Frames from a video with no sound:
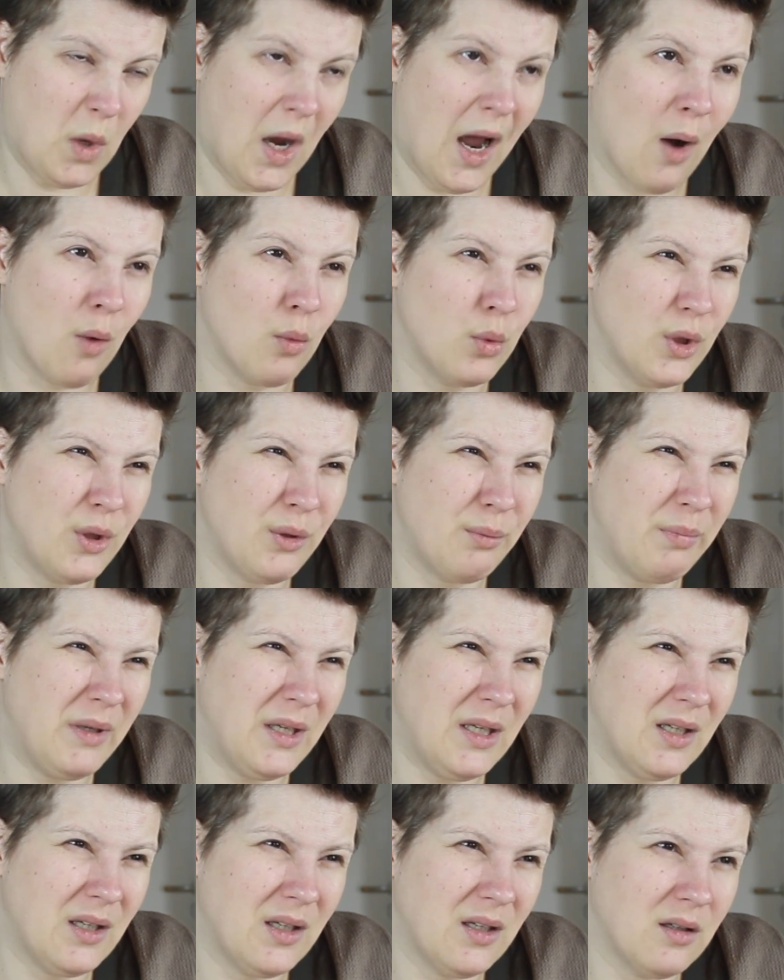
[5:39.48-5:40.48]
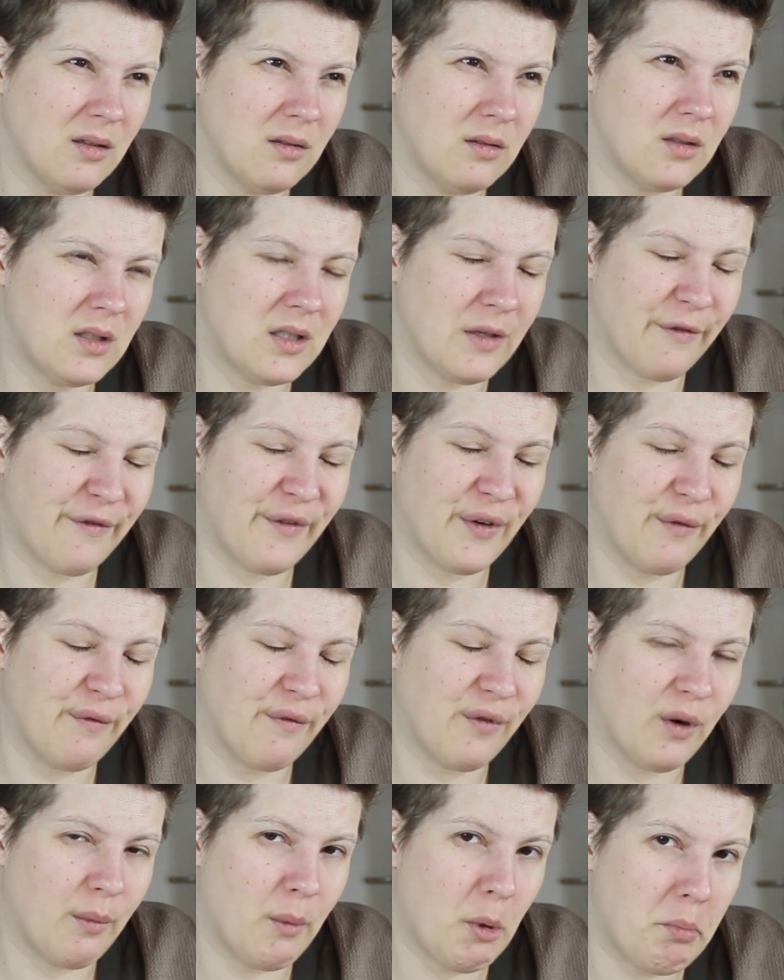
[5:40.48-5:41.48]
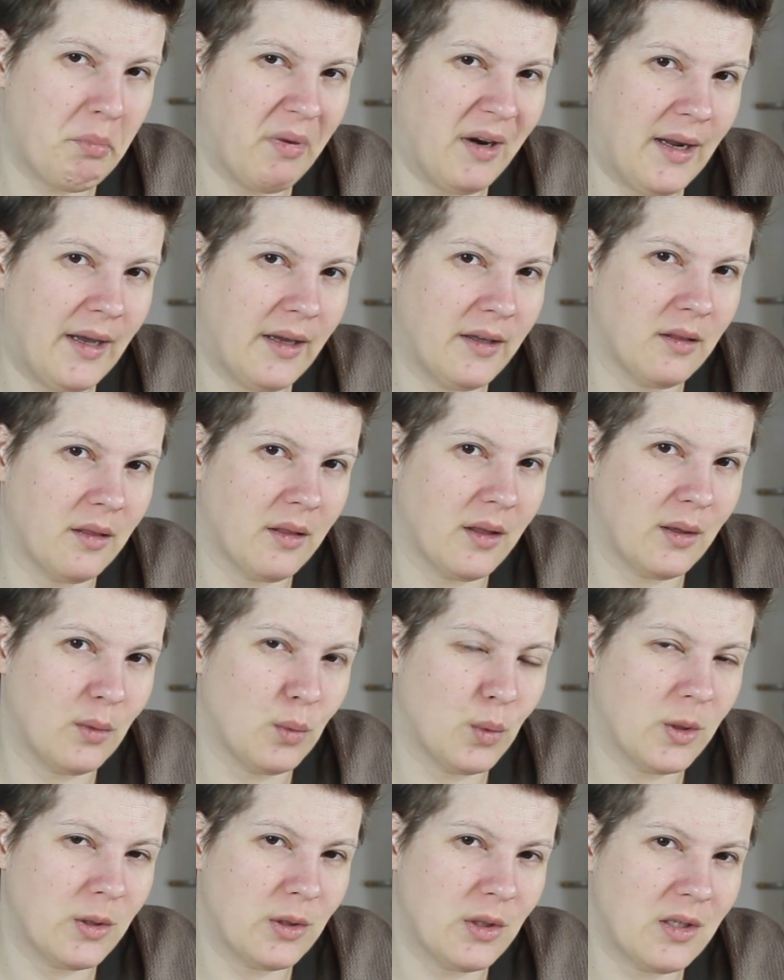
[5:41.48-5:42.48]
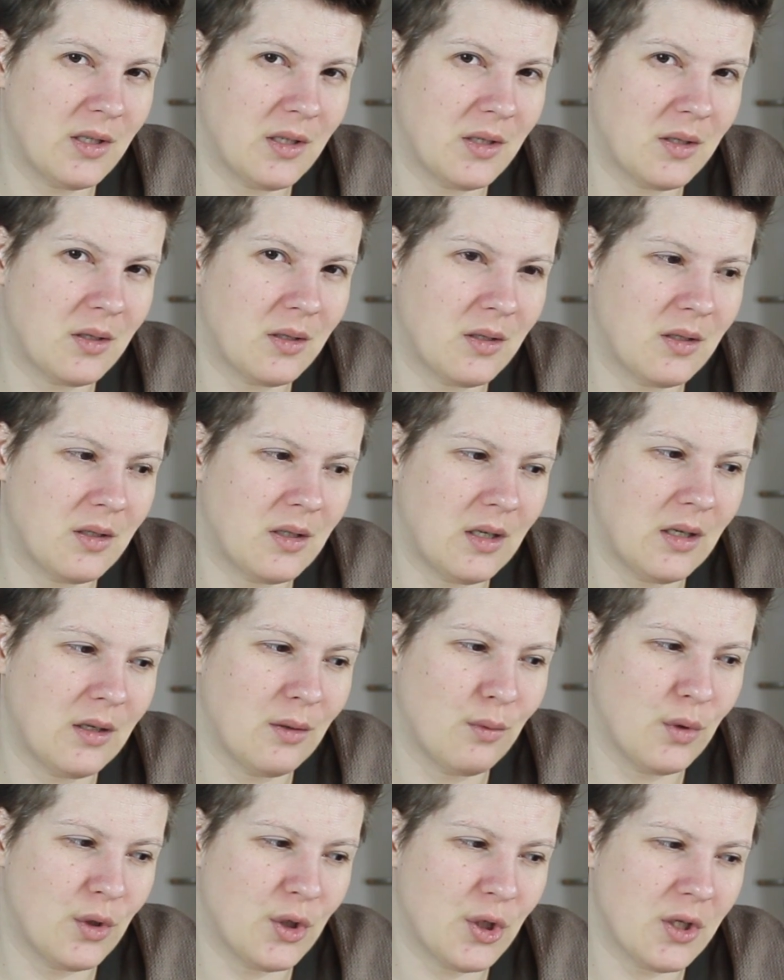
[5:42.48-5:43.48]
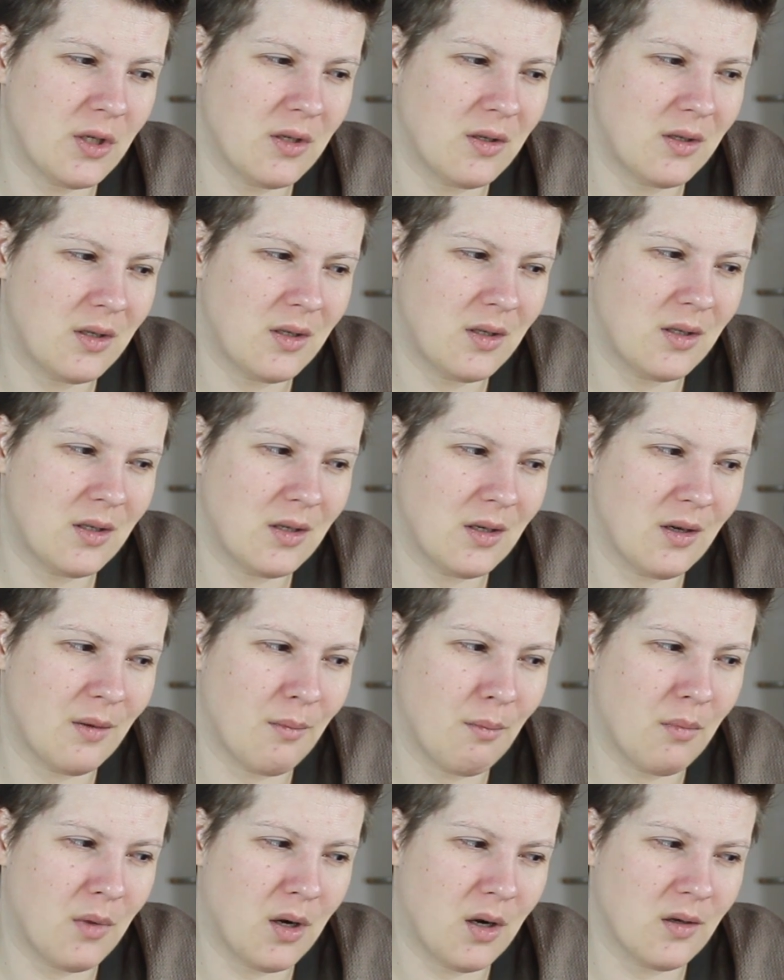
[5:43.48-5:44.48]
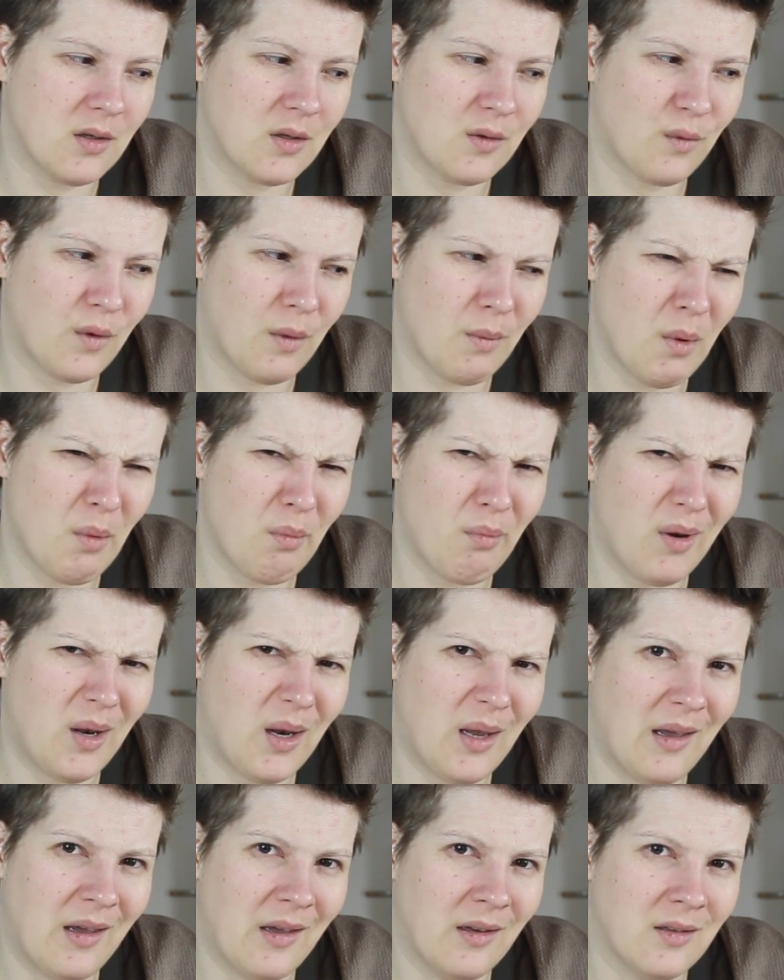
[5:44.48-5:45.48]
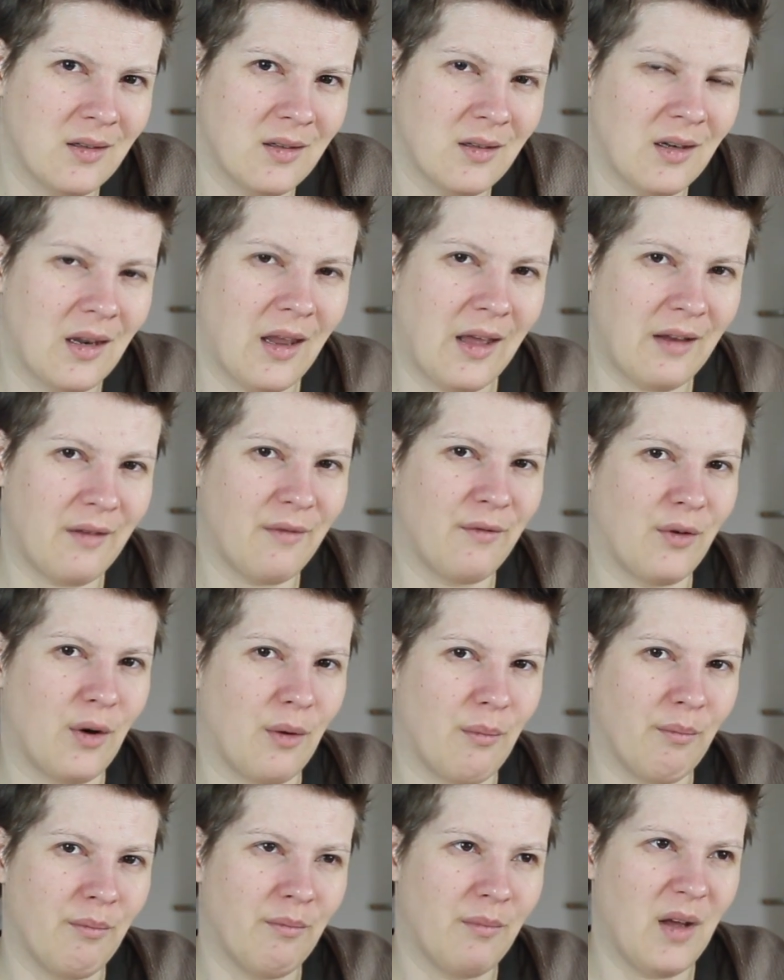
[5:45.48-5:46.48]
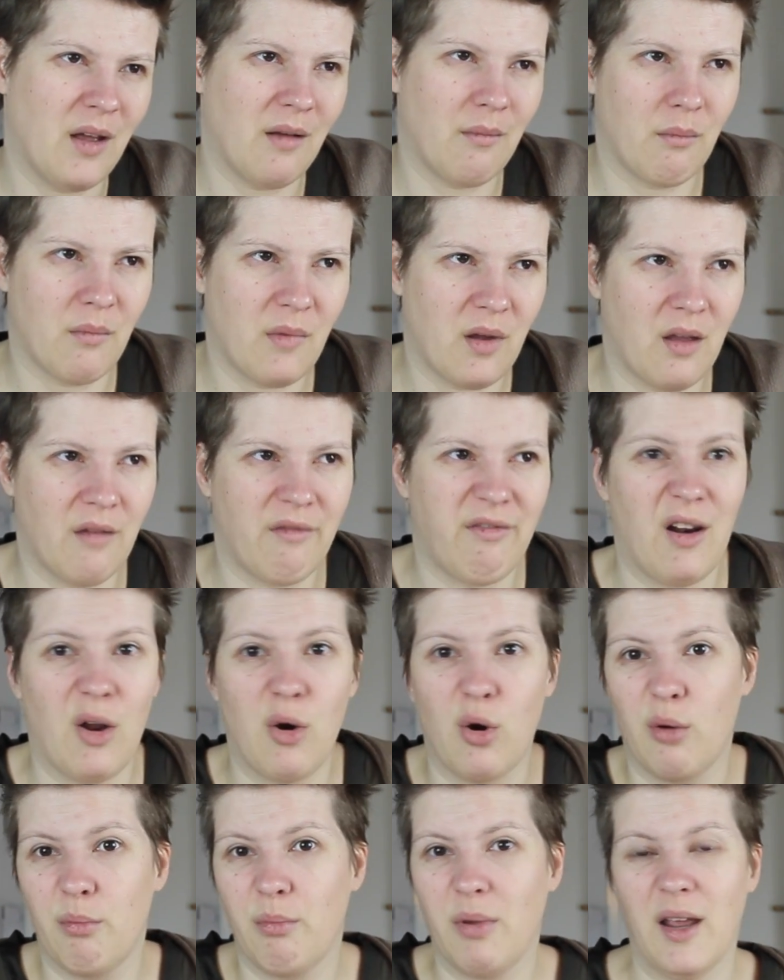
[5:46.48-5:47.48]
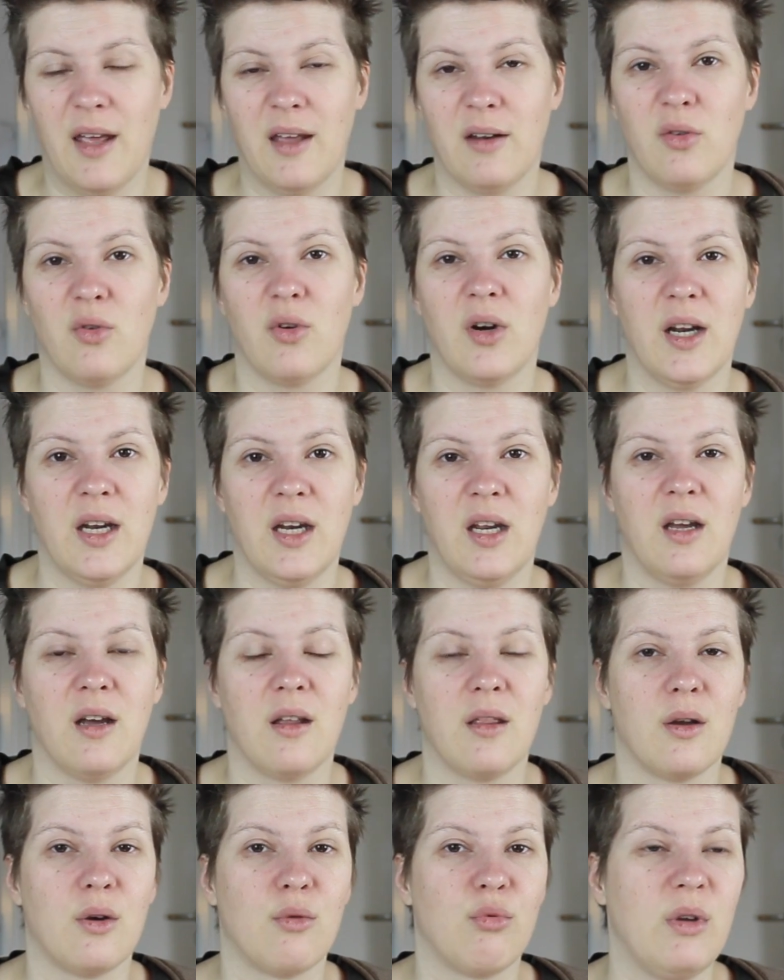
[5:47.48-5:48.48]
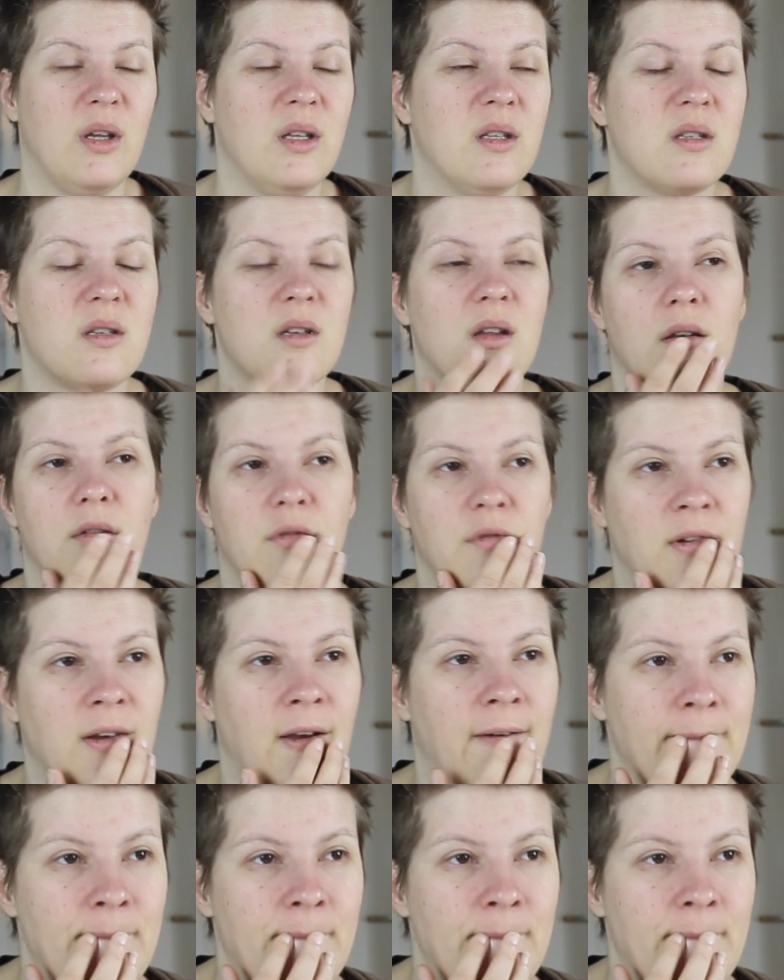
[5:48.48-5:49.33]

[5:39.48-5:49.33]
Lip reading: How would it be different from a plant? Then what distinguishes a moss from a plant, like from a flower plant or any other green stuff?